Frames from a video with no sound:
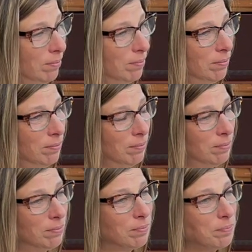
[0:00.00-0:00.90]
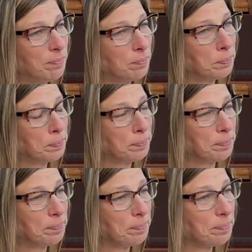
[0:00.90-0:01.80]

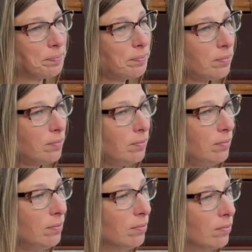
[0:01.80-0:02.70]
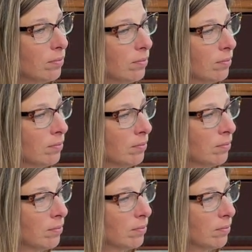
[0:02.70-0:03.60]

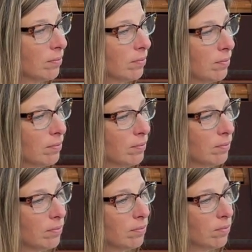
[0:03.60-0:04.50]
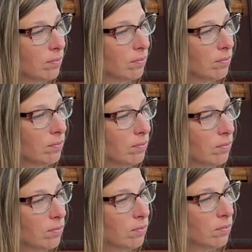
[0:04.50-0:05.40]

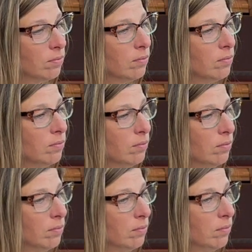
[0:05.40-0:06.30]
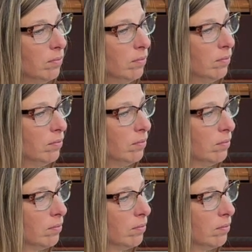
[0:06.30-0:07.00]
(silent)